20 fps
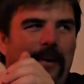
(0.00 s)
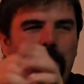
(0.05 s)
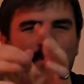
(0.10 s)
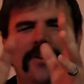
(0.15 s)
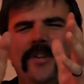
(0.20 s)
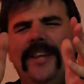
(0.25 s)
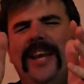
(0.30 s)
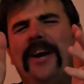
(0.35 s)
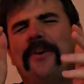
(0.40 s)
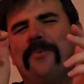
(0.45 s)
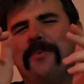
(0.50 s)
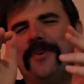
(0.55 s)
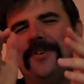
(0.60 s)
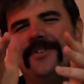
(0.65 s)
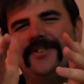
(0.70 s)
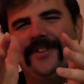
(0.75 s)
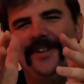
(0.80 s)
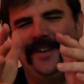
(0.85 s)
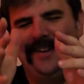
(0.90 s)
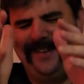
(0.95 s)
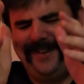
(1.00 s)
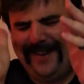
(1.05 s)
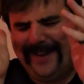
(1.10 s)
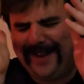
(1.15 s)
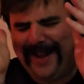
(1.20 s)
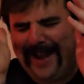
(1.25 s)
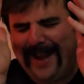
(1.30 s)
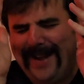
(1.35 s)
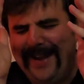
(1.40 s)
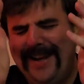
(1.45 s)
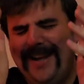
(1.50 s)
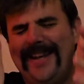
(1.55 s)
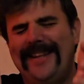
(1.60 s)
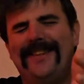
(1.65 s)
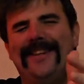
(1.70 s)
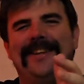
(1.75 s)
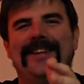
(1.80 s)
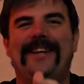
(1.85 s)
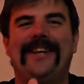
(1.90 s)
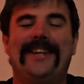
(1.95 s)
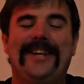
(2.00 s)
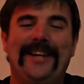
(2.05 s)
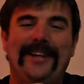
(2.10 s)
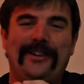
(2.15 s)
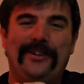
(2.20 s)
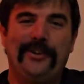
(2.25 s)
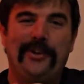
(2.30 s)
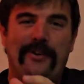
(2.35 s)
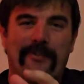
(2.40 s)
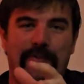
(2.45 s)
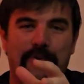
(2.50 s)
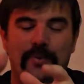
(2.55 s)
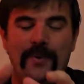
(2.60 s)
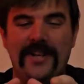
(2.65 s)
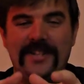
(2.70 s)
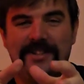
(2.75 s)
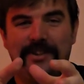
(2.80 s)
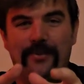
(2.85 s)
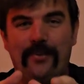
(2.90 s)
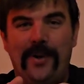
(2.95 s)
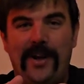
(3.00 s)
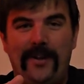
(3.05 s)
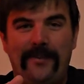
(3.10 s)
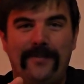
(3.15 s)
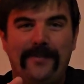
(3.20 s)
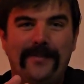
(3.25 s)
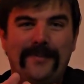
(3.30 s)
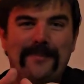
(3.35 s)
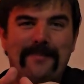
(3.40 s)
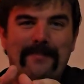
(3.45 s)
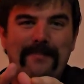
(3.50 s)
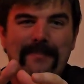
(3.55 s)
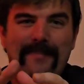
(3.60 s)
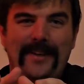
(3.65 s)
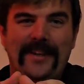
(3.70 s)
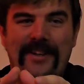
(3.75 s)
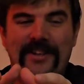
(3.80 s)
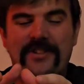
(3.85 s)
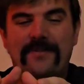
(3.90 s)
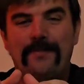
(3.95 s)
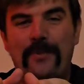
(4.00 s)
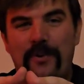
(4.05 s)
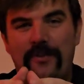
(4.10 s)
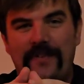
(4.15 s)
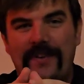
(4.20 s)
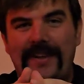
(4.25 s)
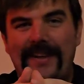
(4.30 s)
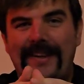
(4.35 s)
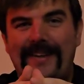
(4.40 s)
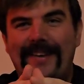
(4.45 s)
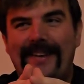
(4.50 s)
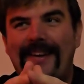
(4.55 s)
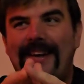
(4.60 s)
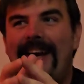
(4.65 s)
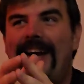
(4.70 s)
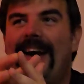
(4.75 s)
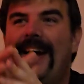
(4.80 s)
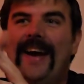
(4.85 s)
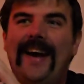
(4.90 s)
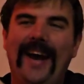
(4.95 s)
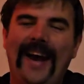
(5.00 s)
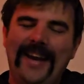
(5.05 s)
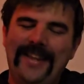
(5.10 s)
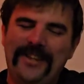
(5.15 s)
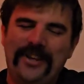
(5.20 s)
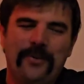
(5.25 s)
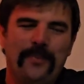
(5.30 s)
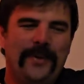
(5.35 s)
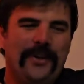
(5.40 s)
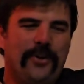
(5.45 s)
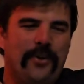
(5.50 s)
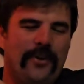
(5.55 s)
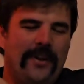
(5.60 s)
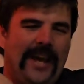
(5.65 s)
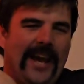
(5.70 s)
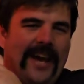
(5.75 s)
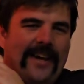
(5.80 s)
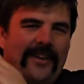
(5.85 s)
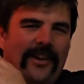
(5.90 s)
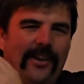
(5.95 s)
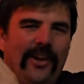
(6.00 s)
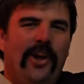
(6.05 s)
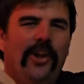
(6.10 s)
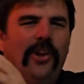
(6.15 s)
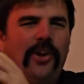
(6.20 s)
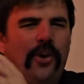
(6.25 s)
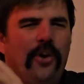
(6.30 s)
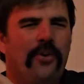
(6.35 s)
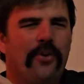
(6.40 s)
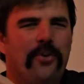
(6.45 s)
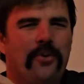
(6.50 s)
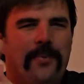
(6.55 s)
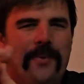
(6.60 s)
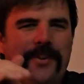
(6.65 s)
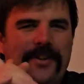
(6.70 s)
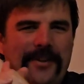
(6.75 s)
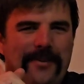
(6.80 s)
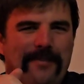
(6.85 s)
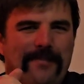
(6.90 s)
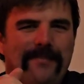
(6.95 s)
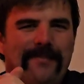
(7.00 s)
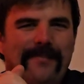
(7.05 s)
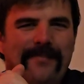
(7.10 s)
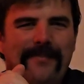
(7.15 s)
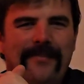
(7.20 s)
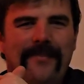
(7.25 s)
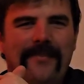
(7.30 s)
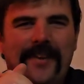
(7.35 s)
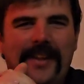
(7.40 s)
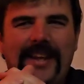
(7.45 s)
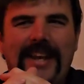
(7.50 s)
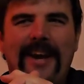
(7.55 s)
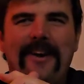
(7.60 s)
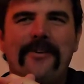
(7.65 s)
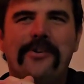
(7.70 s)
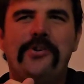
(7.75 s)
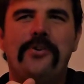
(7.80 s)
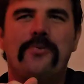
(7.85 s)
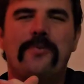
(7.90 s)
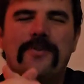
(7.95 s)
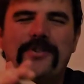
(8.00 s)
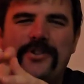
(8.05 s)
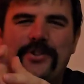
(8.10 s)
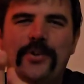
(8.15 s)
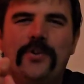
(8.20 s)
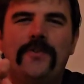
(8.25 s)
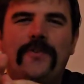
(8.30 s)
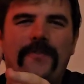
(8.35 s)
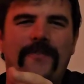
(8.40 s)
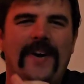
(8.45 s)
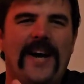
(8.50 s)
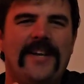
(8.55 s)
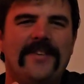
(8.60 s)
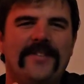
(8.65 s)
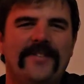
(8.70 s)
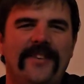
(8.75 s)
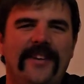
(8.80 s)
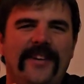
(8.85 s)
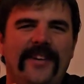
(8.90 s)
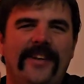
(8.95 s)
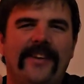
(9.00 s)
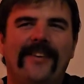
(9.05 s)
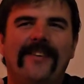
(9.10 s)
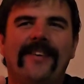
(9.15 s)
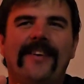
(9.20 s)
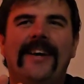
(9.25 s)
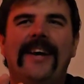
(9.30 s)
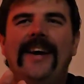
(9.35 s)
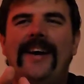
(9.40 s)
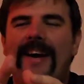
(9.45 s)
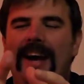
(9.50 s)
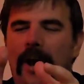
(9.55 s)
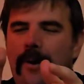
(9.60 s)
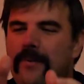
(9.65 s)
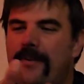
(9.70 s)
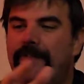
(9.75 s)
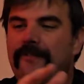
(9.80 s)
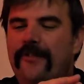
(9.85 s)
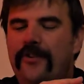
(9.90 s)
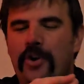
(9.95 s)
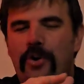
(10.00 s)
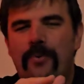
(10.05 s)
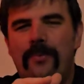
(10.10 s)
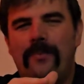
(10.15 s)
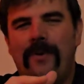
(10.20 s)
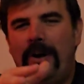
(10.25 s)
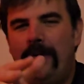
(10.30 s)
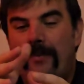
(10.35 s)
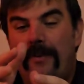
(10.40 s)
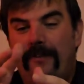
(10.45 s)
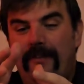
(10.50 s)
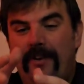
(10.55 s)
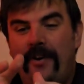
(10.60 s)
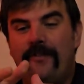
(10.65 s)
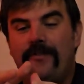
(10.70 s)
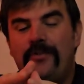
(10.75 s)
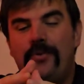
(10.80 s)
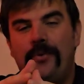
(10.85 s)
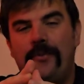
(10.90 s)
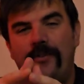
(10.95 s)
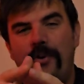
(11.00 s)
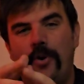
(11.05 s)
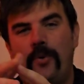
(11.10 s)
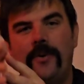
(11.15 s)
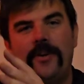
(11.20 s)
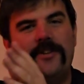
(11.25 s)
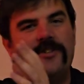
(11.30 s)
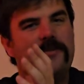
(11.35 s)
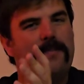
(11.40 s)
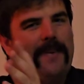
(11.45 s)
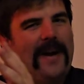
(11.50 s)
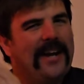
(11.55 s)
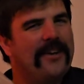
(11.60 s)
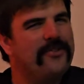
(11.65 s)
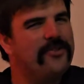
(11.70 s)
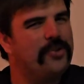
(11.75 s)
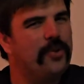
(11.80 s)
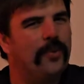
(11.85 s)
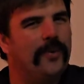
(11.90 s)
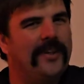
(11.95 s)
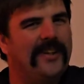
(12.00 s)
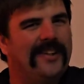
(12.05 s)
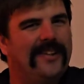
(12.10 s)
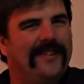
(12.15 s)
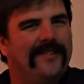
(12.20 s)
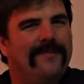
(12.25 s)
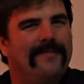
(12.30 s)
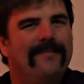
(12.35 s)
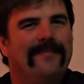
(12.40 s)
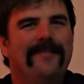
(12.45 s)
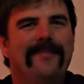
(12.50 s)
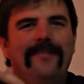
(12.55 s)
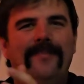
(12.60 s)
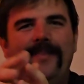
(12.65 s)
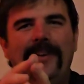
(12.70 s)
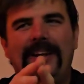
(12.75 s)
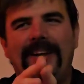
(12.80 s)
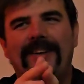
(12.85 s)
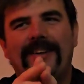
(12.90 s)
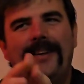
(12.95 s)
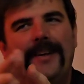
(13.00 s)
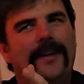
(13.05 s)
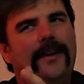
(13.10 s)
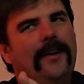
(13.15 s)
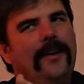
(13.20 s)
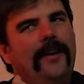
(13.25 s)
one thing I will say. I hate that he killed off Crazy Ralph in this movie. I think we could have had a lot longer with him. The character was so fascinating. I would have loved to have known his backstory, like